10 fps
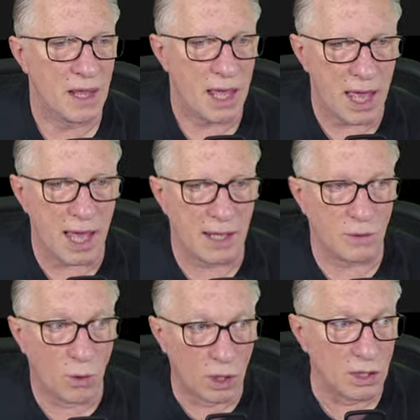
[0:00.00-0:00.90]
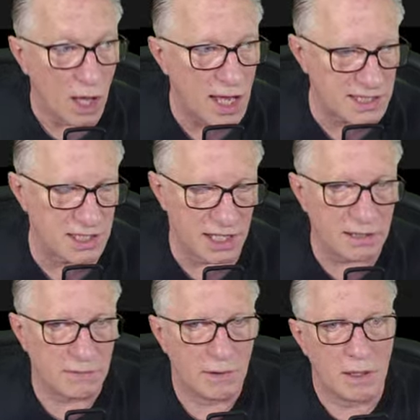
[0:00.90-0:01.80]
And or lost it,
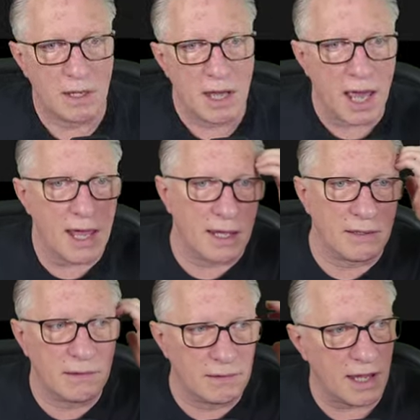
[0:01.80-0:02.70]
and